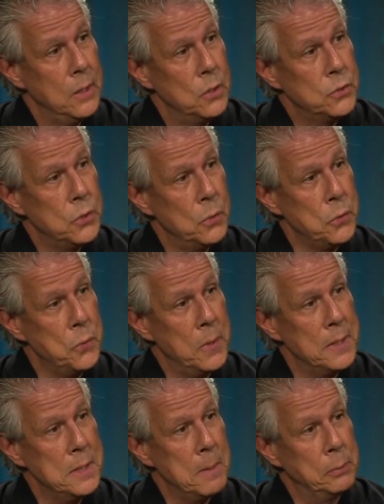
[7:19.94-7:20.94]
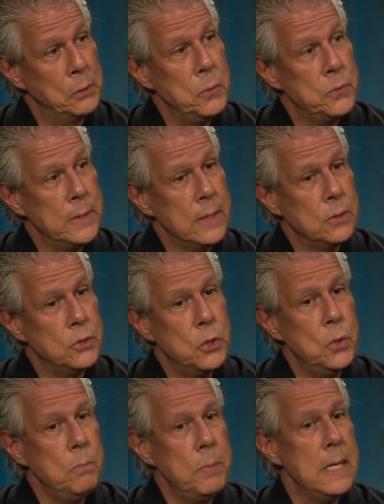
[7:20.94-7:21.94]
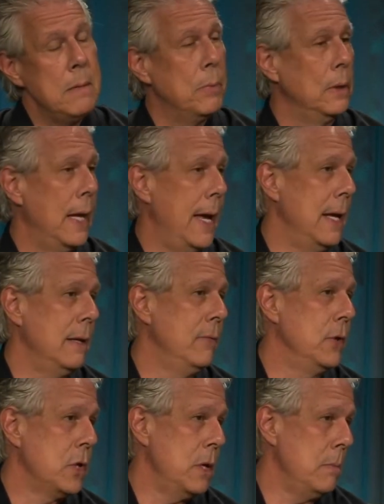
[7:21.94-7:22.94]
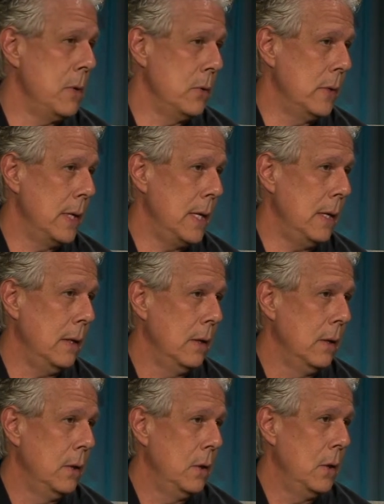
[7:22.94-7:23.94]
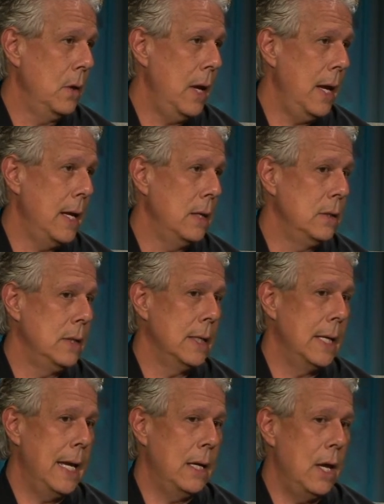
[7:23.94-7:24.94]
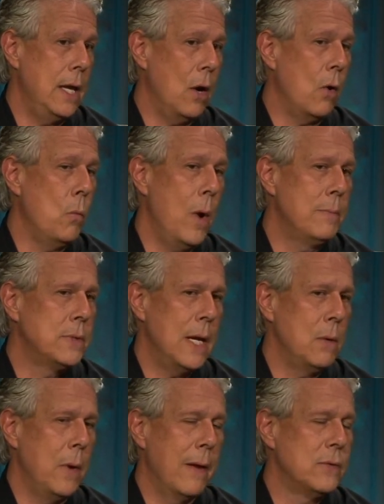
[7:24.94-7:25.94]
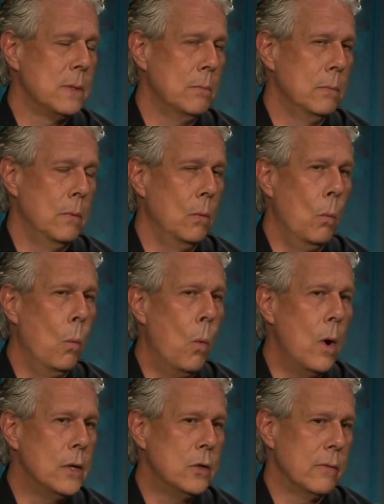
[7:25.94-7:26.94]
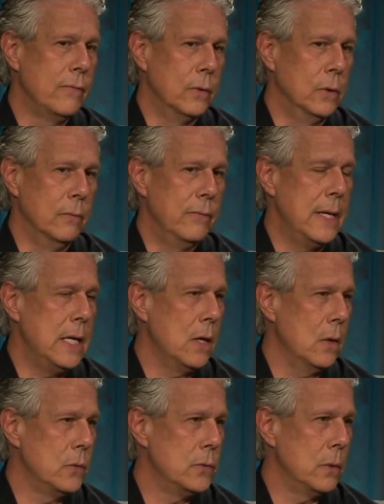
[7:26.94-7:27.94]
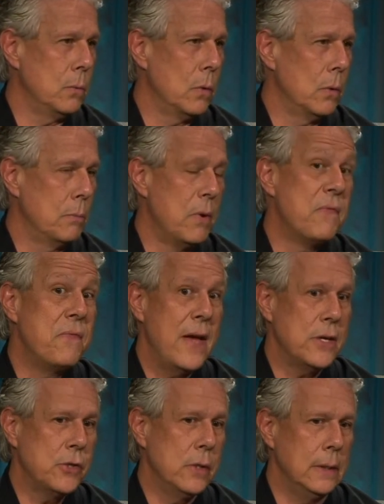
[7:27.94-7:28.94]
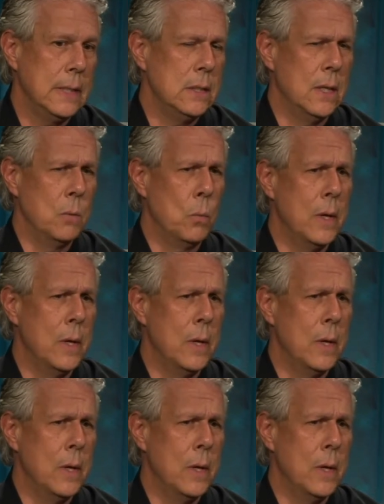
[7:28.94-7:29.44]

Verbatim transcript: So you end up losing two people out of the community. Mm-hmm. And at our website, we have some wonderful videos that were professionally done.